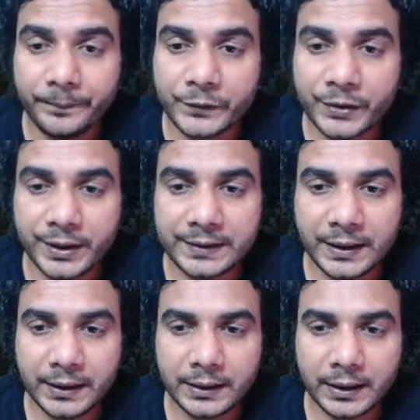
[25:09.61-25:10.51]
So he's
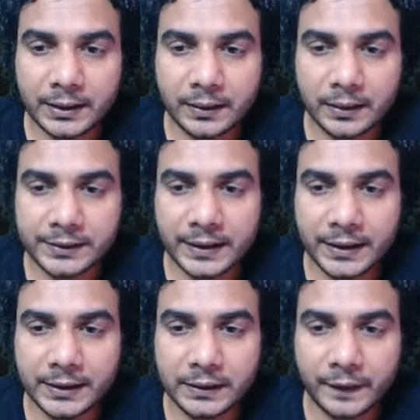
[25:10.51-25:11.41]
saying that Z
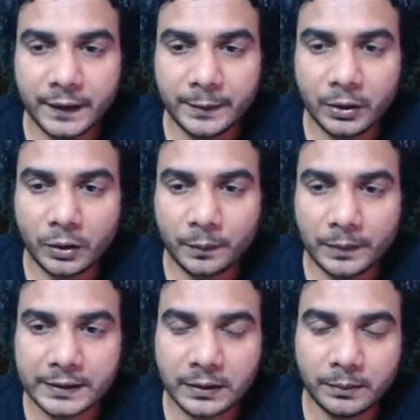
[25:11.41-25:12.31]
is a variable
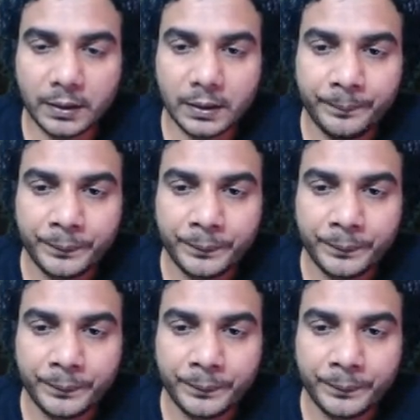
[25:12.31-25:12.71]
complex number,